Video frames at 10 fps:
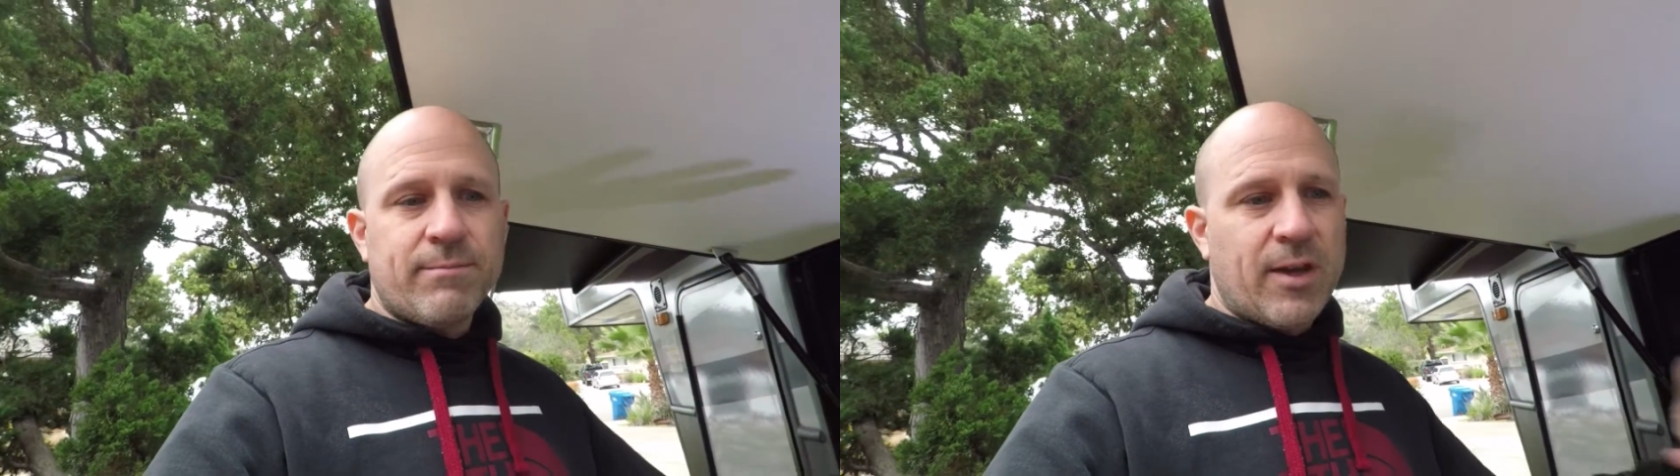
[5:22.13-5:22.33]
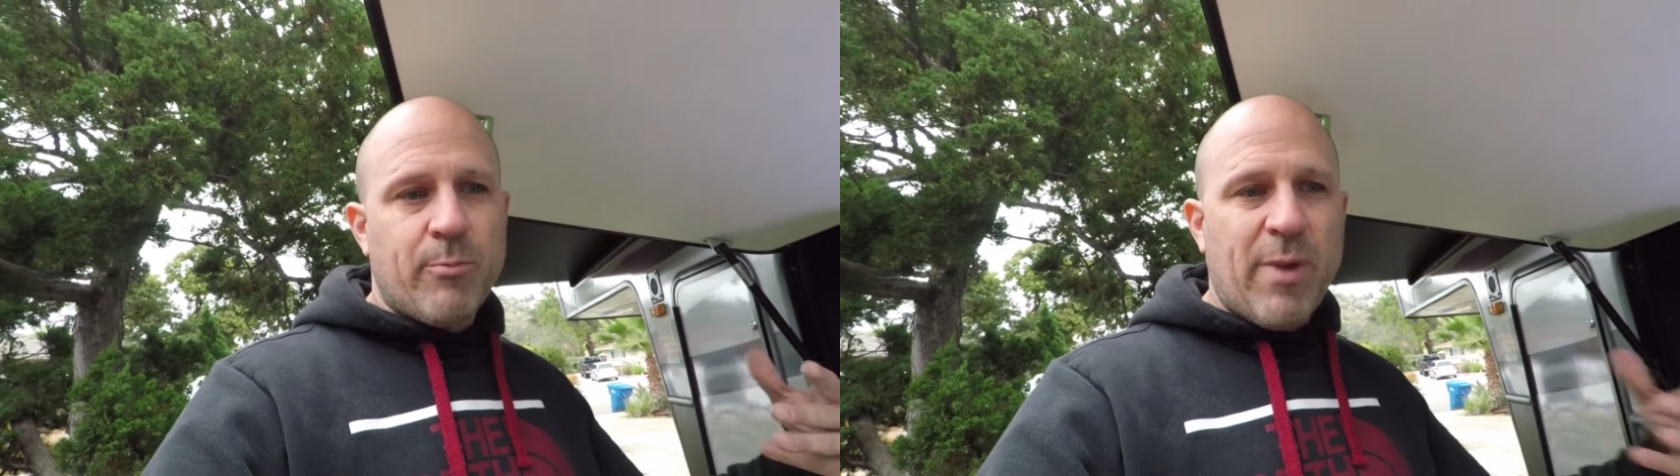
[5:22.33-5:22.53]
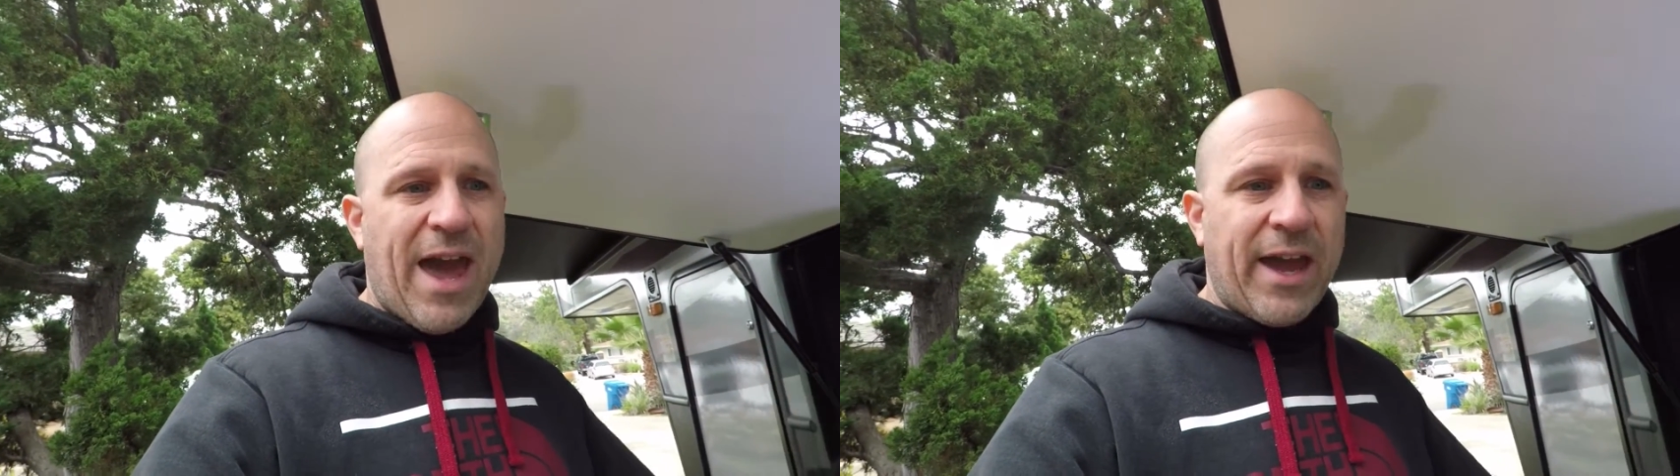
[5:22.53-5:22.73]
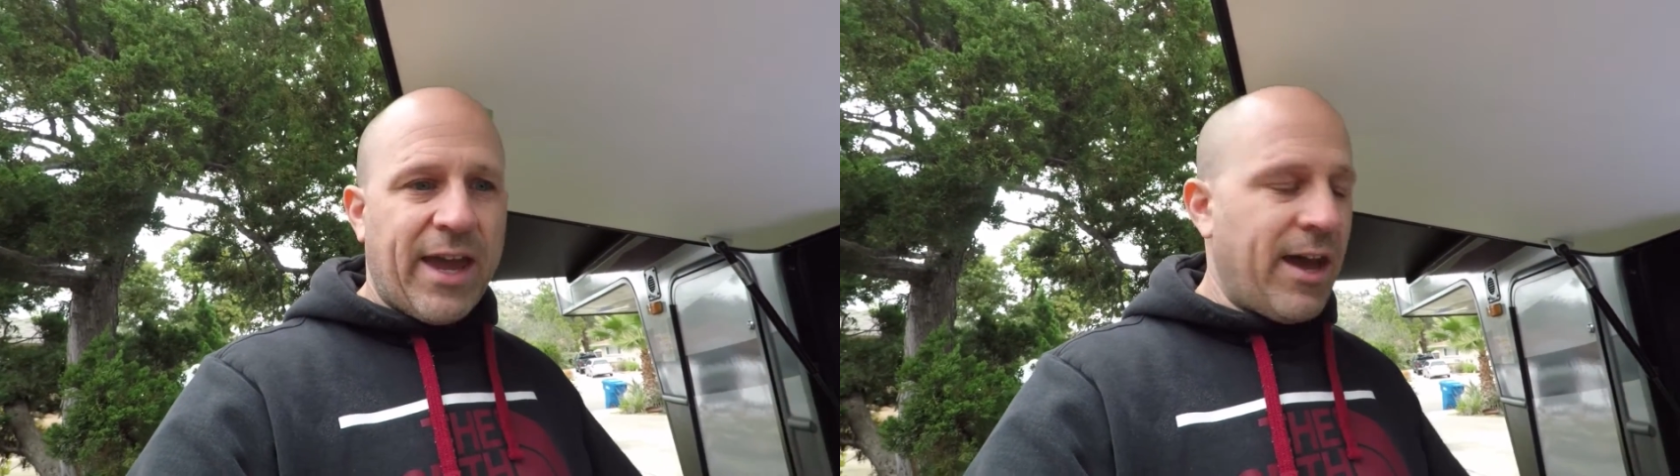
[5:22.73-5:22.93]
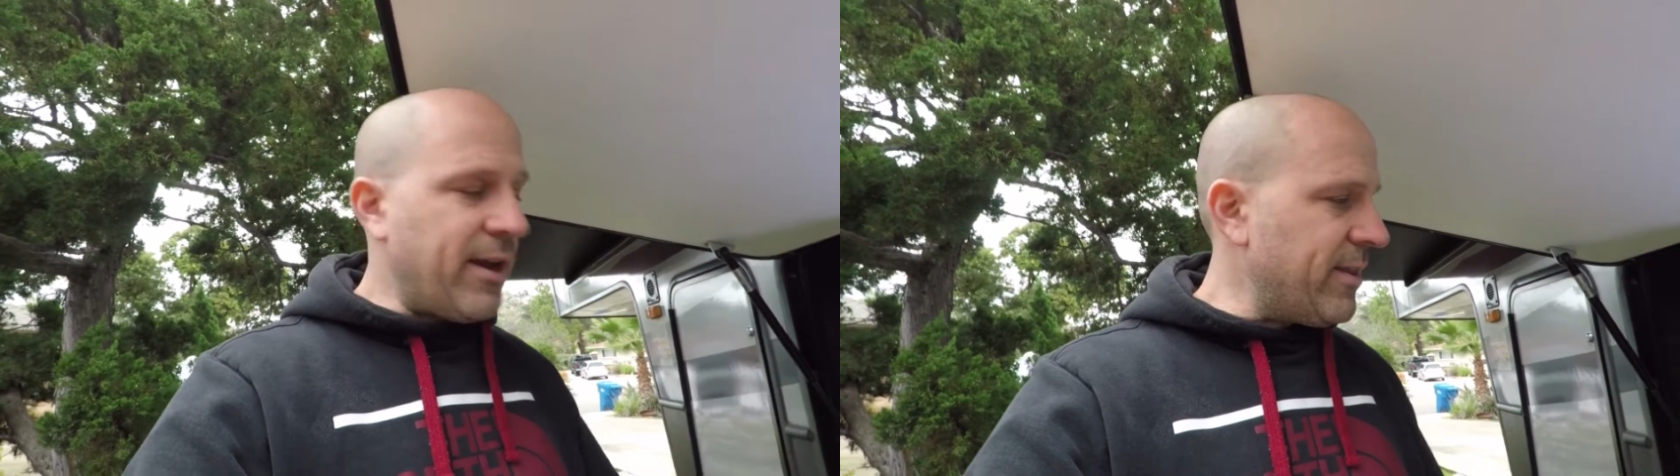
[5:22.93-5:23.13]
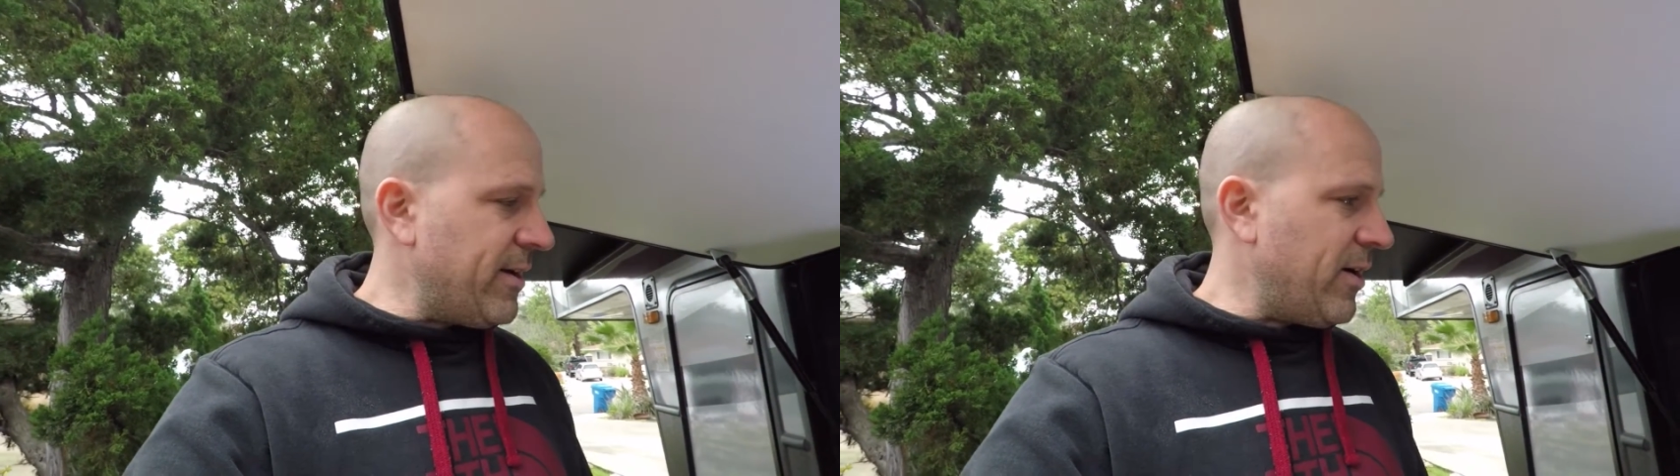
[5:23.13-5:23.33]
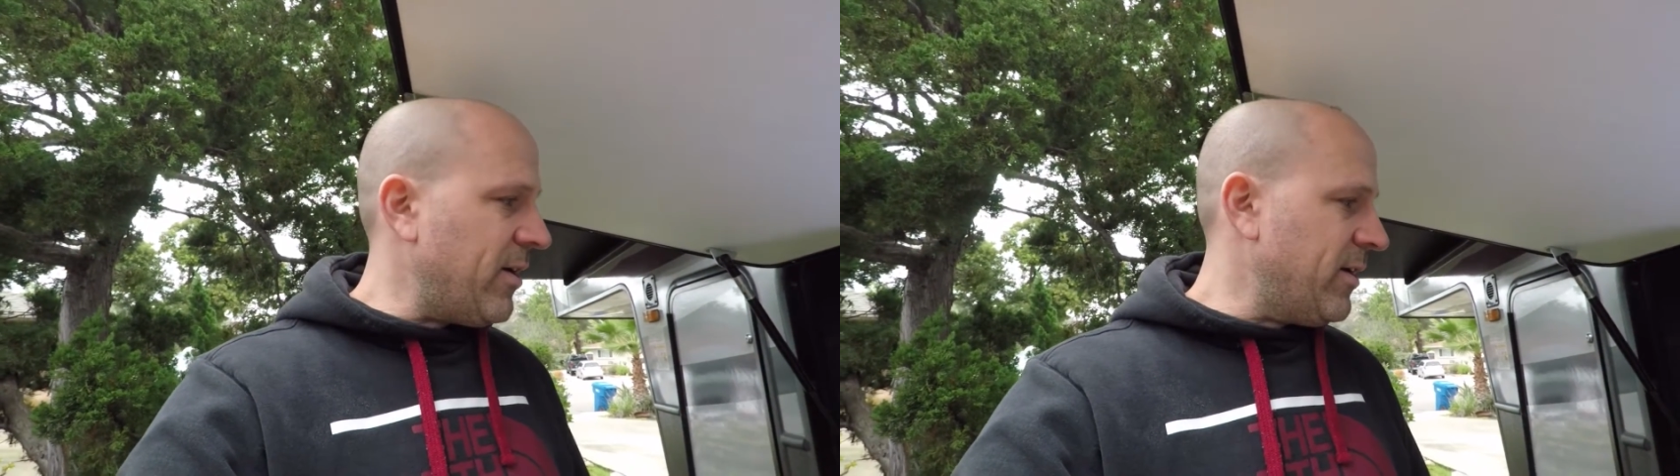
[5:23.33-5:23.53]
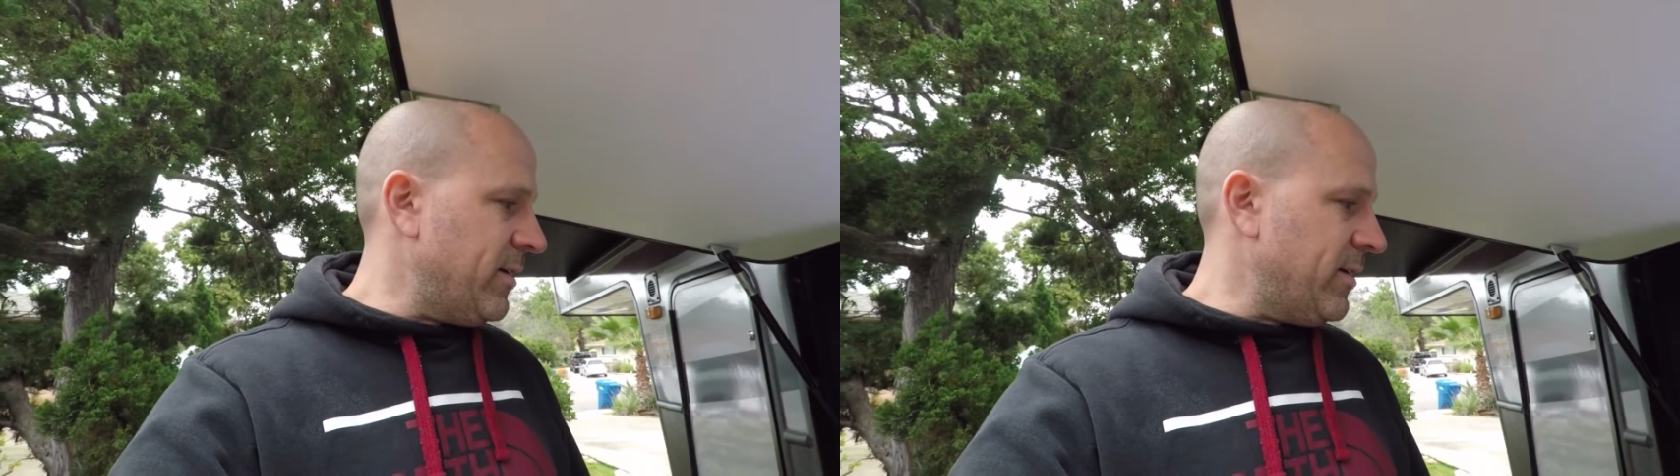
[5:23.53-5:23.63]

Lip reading: come back out of there.